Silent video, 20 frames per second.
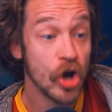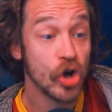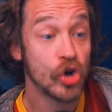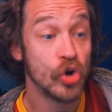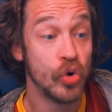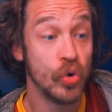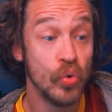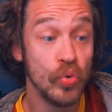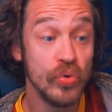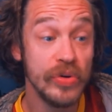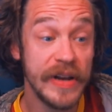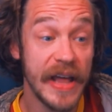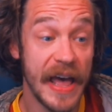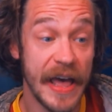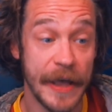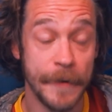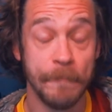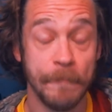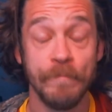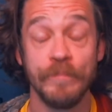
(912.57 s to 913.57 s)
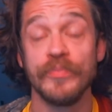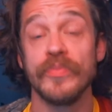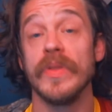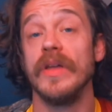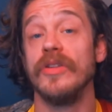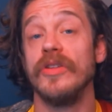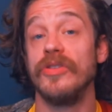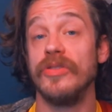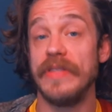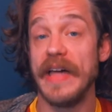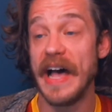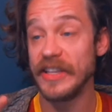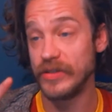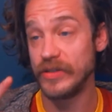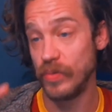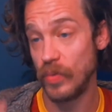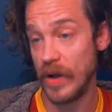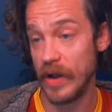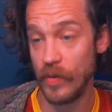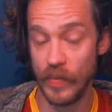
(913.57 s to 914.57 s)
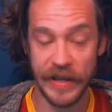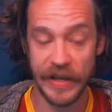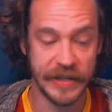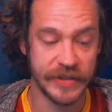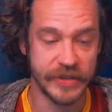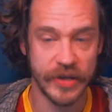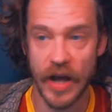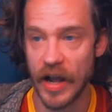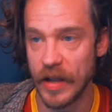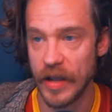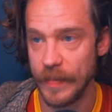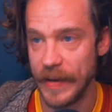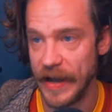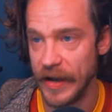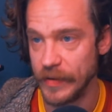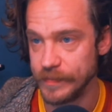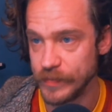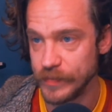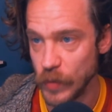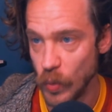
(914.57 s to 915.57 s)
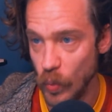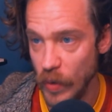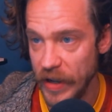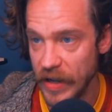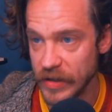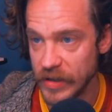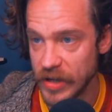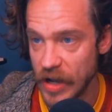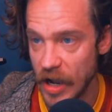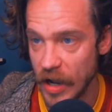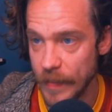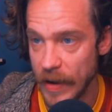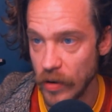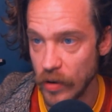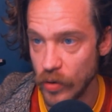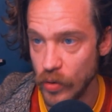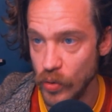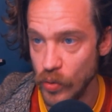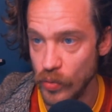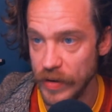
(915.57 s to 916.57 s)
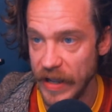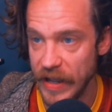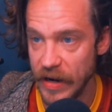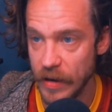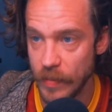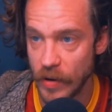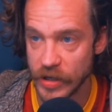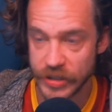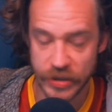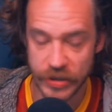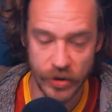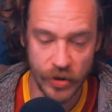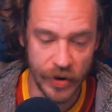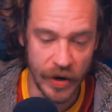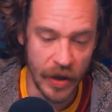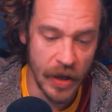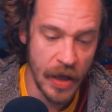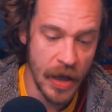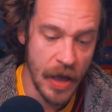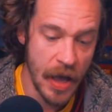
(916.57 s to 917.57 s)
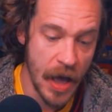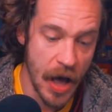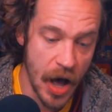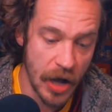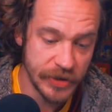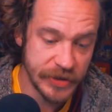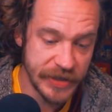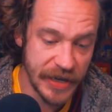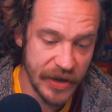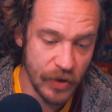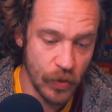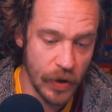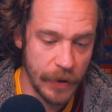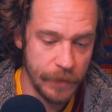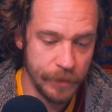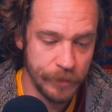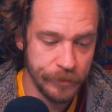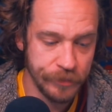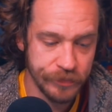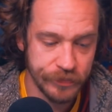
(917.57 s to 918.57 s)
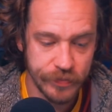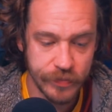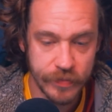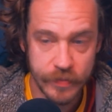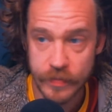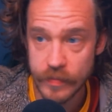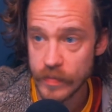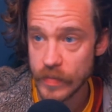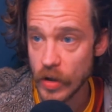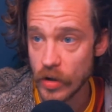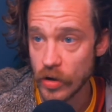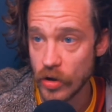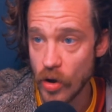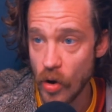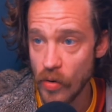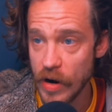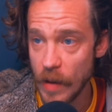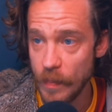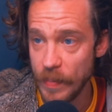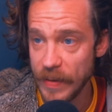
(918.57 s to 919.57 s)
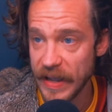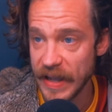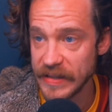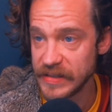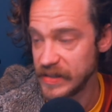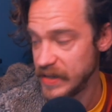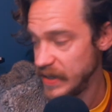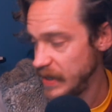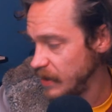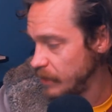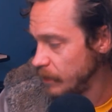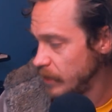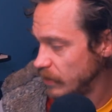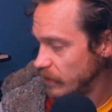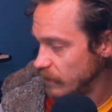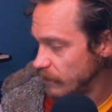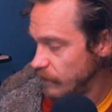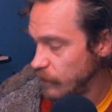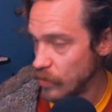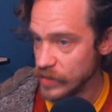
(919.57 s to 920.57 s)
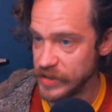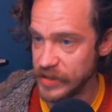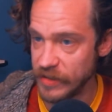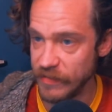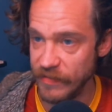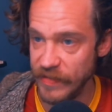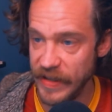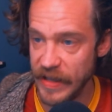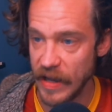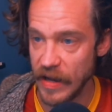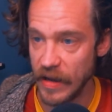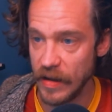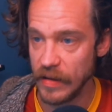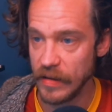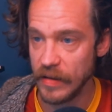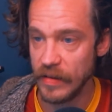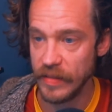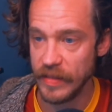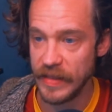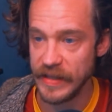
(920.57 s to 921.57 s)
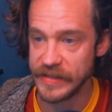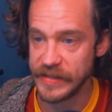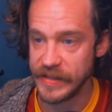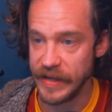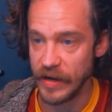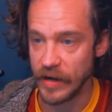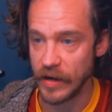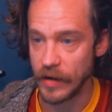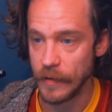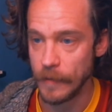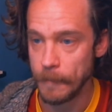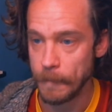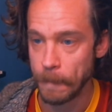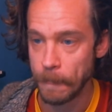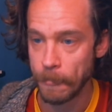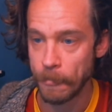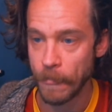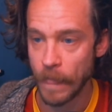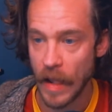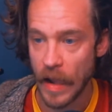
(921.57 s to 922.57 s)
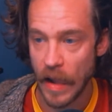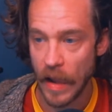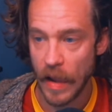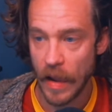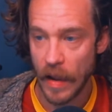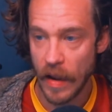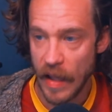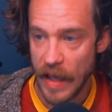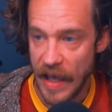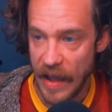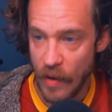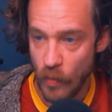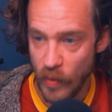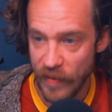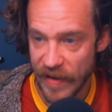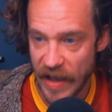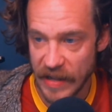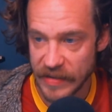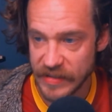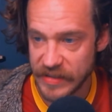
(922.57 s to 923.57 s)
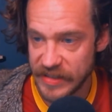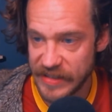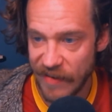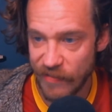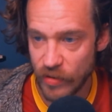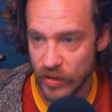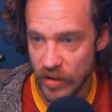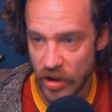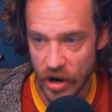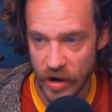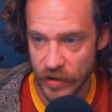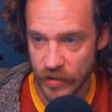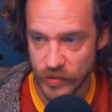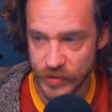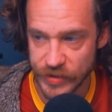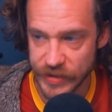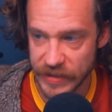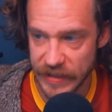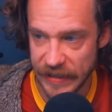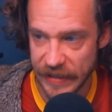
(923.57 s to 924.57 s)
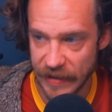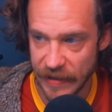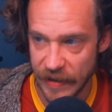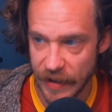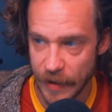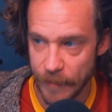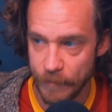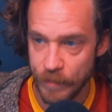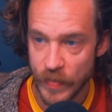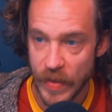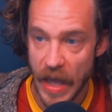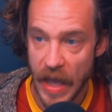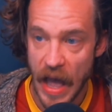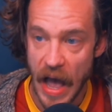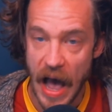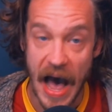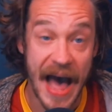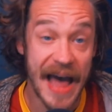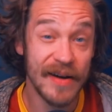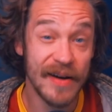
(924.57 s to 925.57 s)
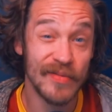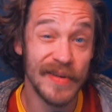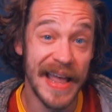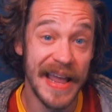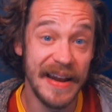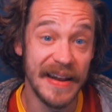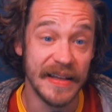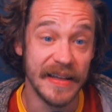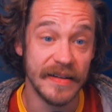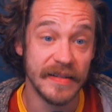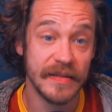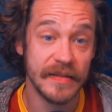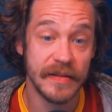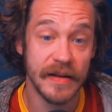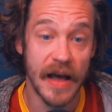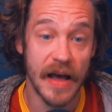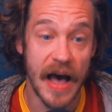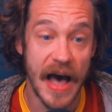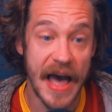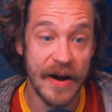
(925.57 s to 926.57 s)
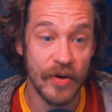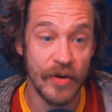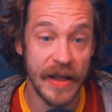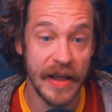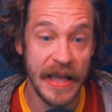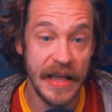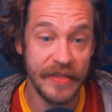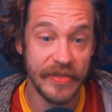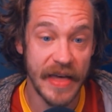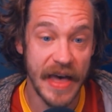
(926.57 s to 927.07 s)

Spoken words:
Koundé. That's one that we can talk about. We can talk about Koundé to Barcelona. I'll tell you what. Going up against him for Sevilla this year, and we got several articles linking him. I don't hate it. I don't hate